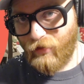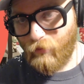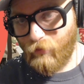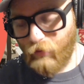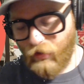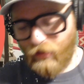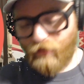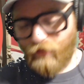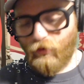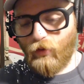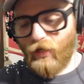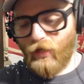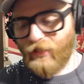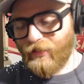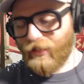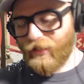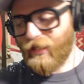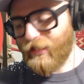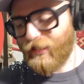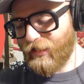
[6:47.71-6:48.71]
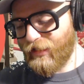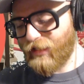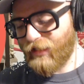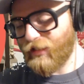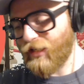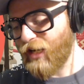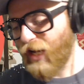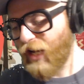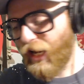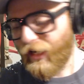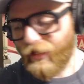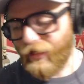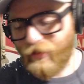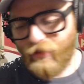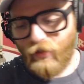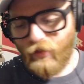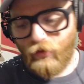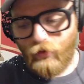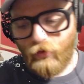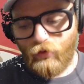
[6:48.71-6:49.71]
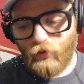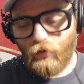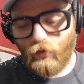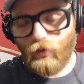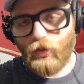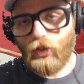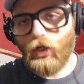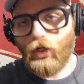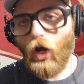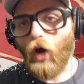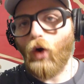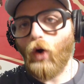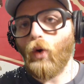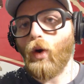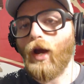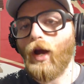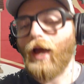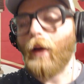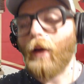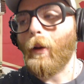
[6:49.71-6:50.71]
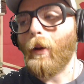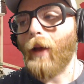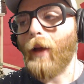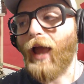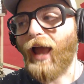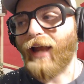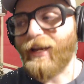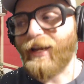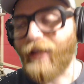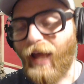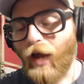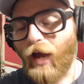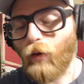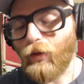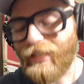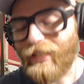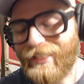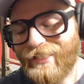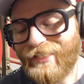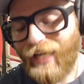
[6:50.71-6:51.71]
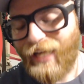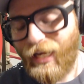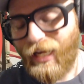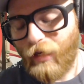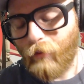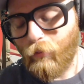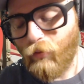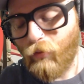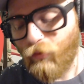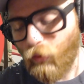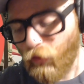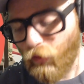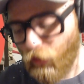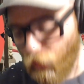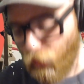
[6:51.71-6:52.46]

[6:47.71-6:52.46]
Because of you guys, like I said, I continue to do the show, and now it is time for the